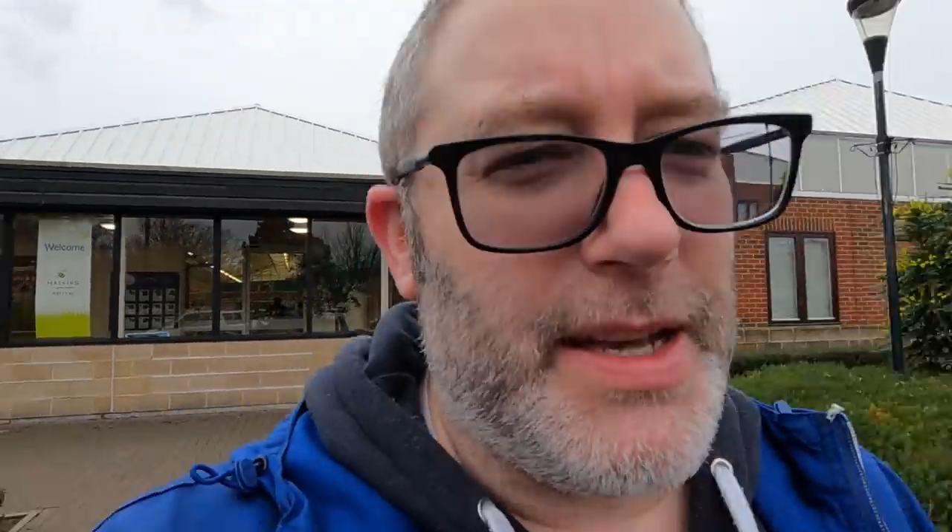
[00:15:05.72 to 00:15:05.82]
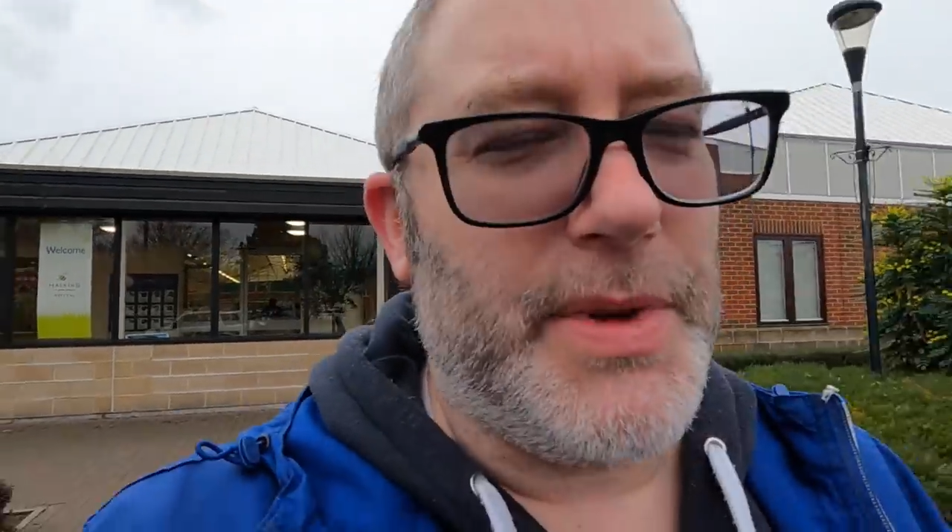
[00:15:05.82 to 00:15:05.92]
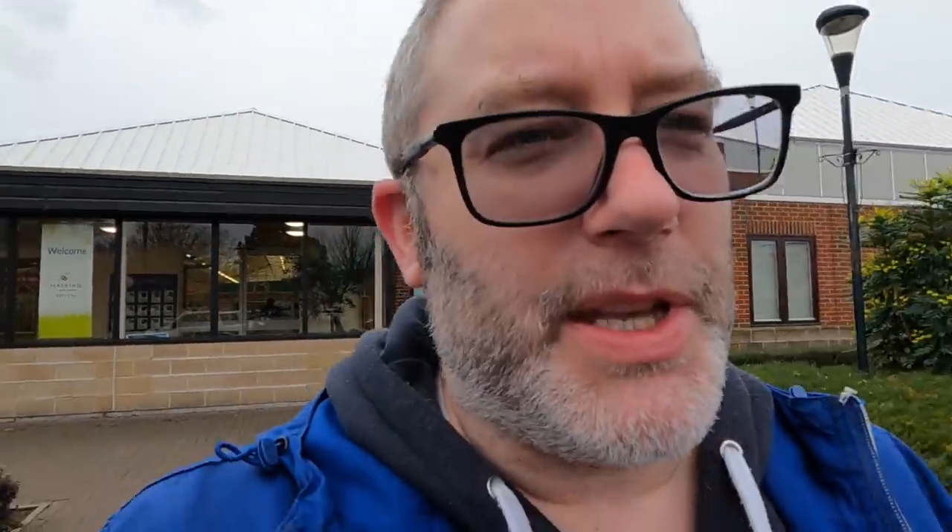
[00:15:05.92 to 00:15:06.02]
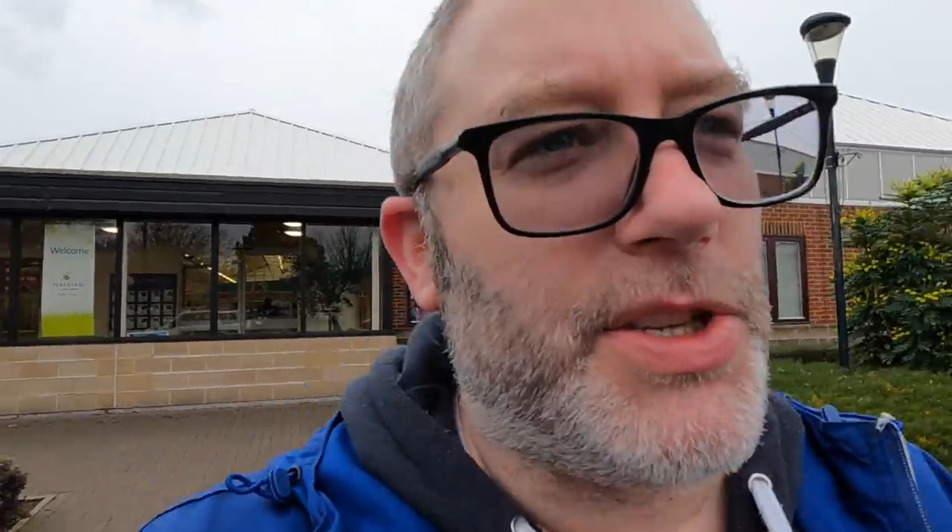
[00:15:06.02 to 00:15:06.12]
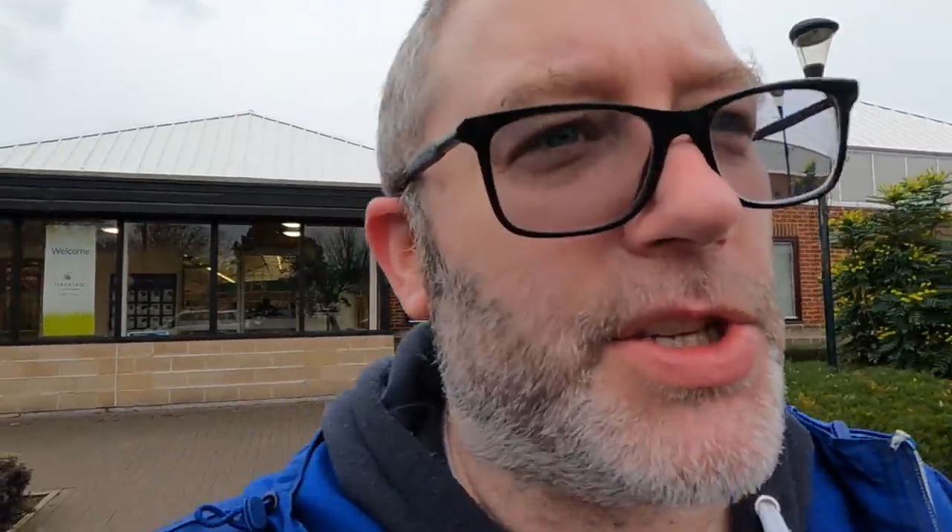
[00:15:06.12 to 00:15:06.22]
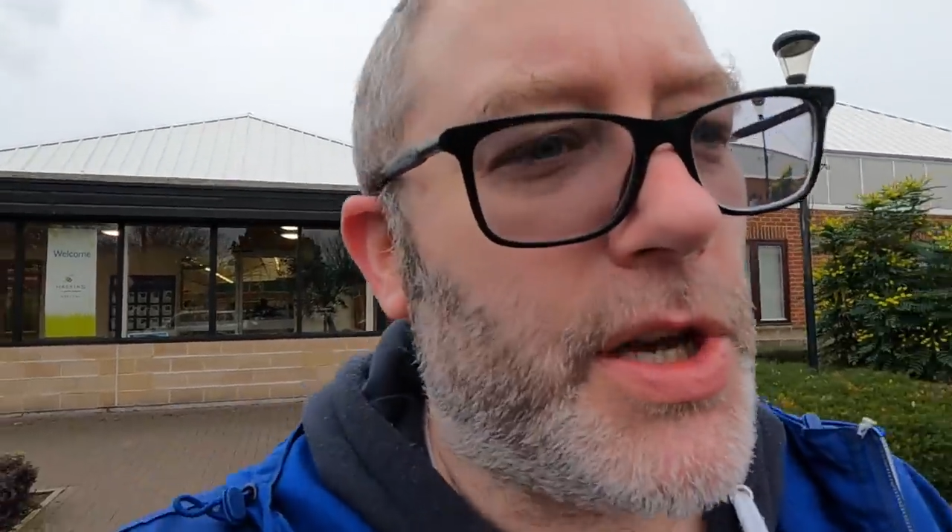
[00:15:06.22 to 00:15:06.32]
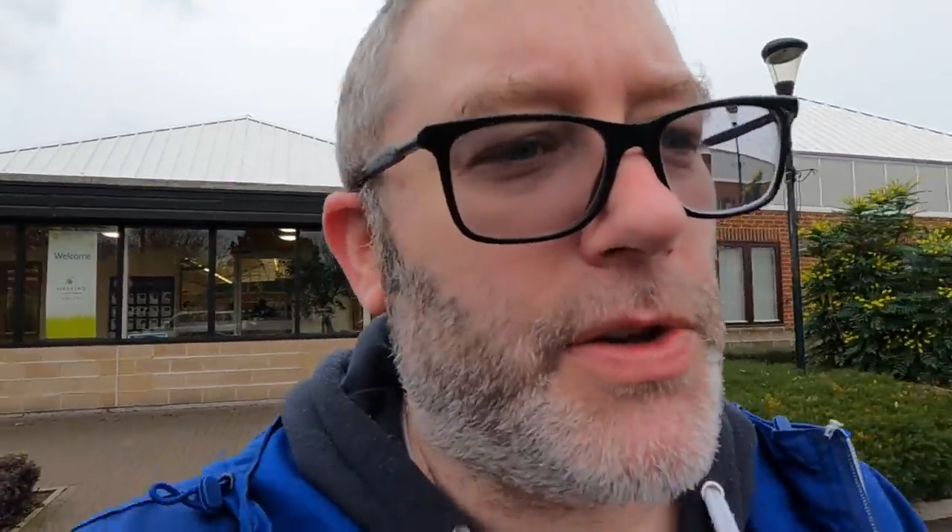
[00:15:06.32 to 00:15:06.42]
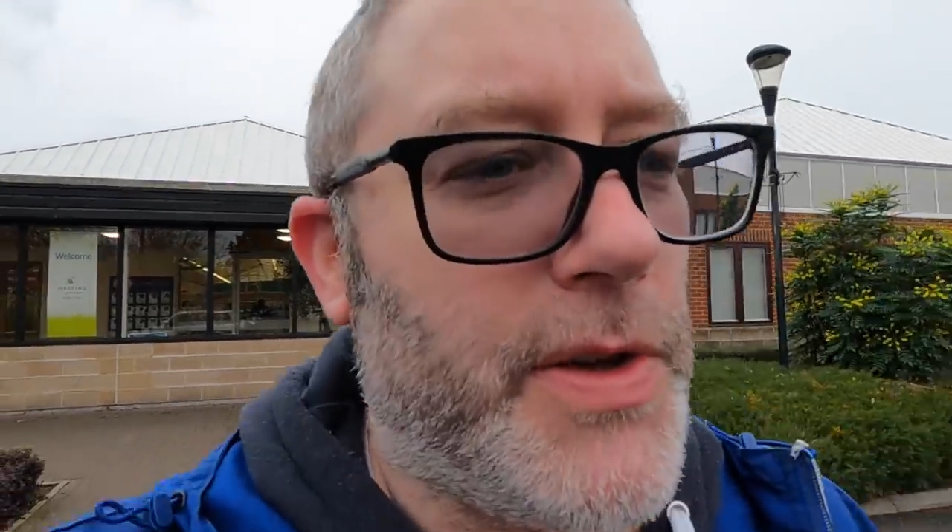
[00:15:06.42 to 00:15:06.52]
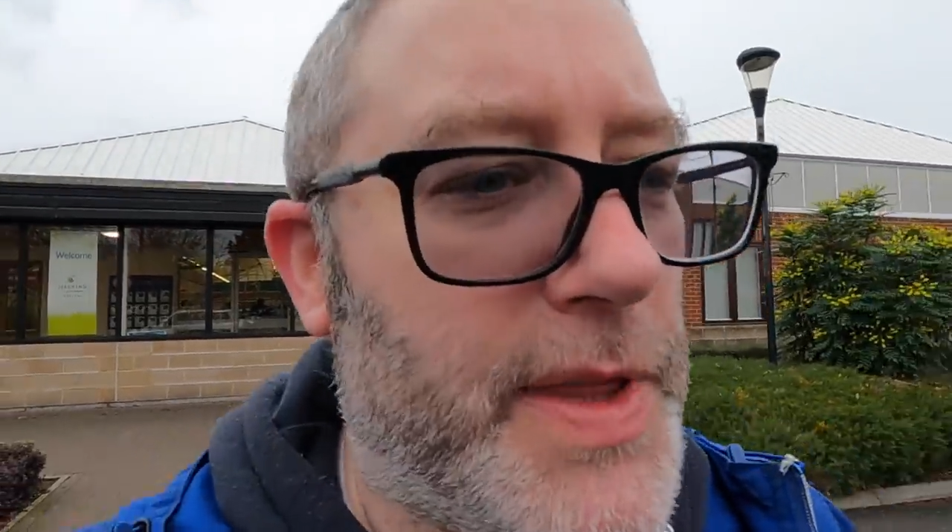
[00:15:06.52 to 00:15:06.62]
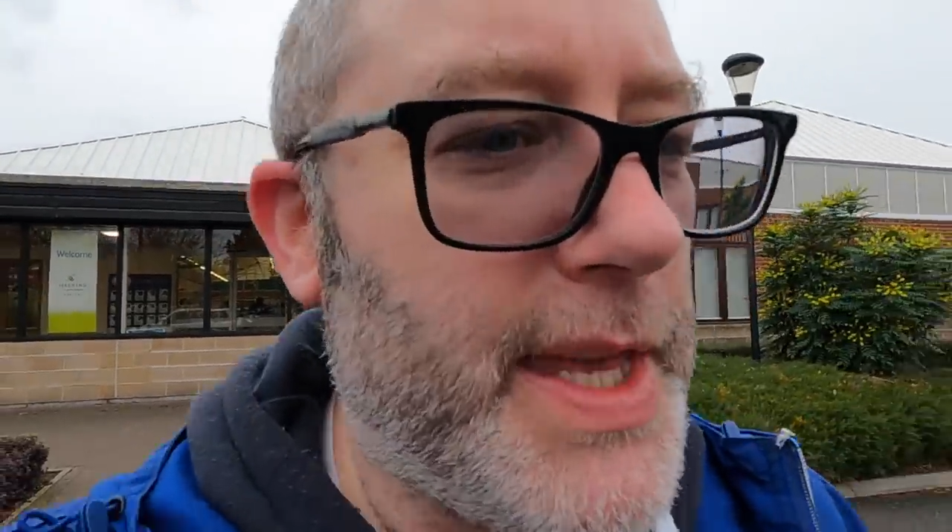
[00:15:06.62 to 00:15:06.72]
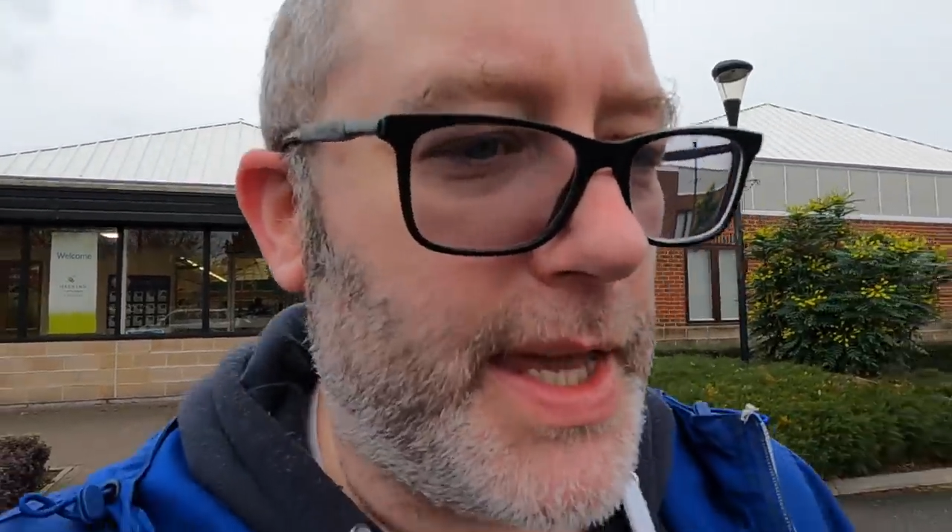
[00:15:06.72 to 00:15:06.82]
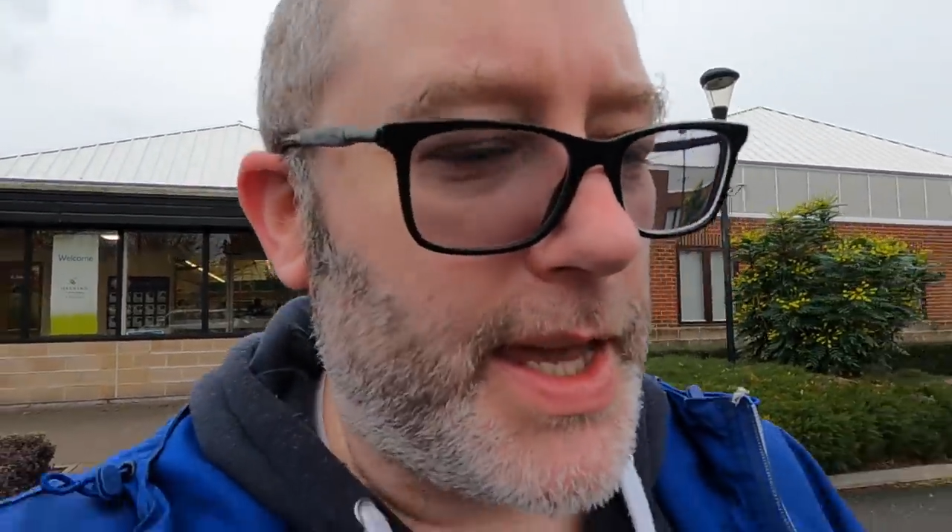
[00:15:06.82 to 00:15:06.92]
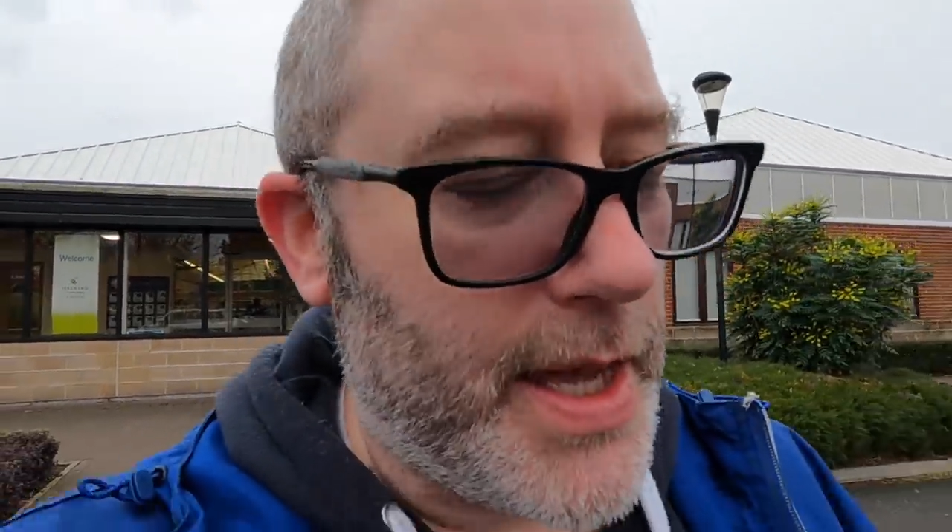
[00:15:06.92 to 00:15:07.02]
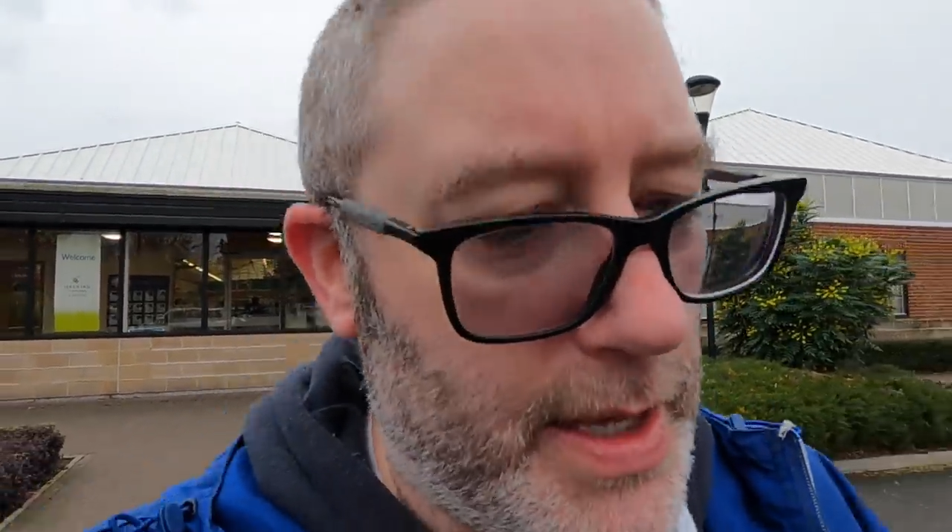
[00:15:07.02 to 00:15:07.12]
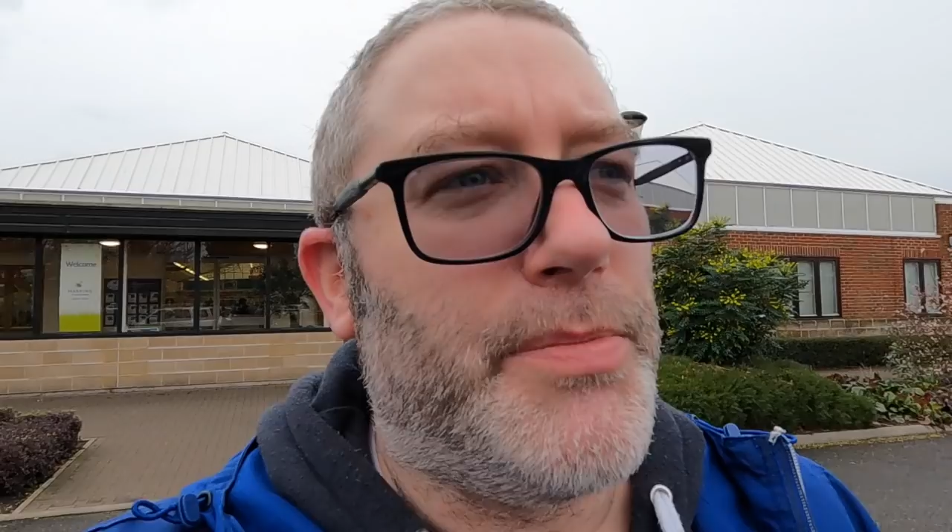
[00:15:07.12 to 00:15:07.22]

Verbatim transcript: and we can show you the